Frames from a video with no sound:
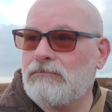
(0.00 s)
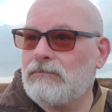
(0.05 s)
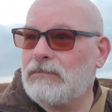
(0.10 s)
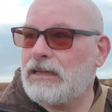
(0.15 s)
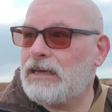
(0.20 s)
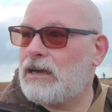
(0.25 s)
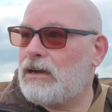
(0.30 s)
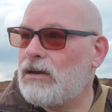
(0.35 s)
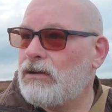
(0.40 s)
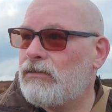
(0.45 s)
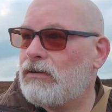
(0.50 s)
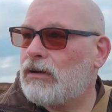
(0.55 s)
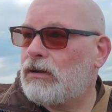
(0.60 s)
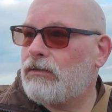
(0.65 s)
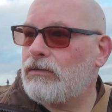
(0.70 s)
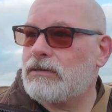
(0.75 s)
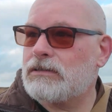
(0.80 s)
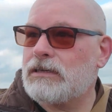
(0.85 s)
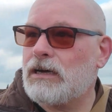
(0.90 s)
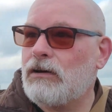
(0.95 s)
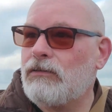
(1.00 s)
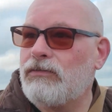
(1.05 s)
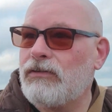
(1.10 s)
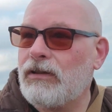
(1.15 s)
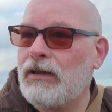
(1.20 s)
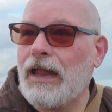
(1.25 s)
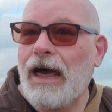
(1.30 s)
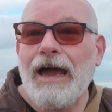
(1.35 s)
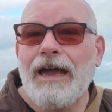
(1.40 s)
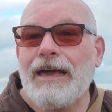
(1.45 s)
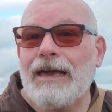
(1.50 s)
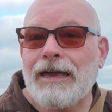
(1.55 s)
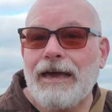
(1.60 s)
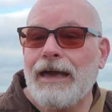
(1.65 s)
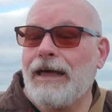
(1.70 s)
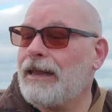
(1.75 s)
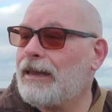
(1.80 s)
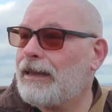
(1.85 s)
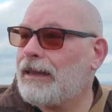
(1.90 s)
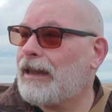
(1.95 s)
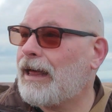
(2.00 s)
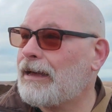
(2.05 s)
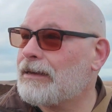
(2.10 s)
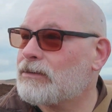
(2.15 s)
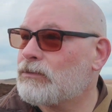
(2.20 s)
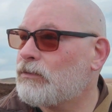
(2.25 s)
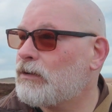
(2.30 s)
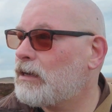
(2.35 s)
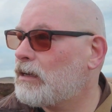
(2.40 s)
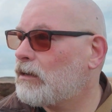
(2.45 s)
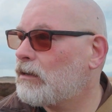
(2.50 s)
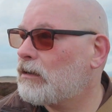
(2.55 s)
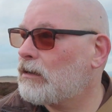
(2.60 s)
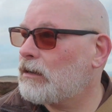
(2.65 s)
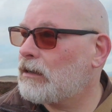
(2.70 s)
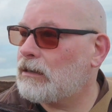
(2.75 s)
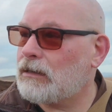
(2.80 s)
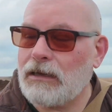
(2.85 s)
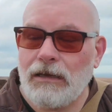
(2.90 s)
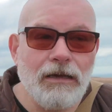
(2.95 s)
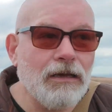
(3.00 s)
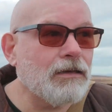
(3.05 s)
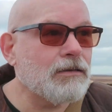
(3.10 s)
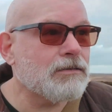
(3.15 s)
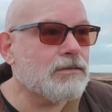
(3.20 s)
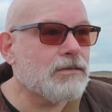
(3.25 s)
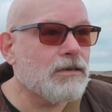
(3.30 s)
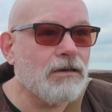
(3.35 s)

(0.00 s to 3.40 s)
the area itself, like again last week, it's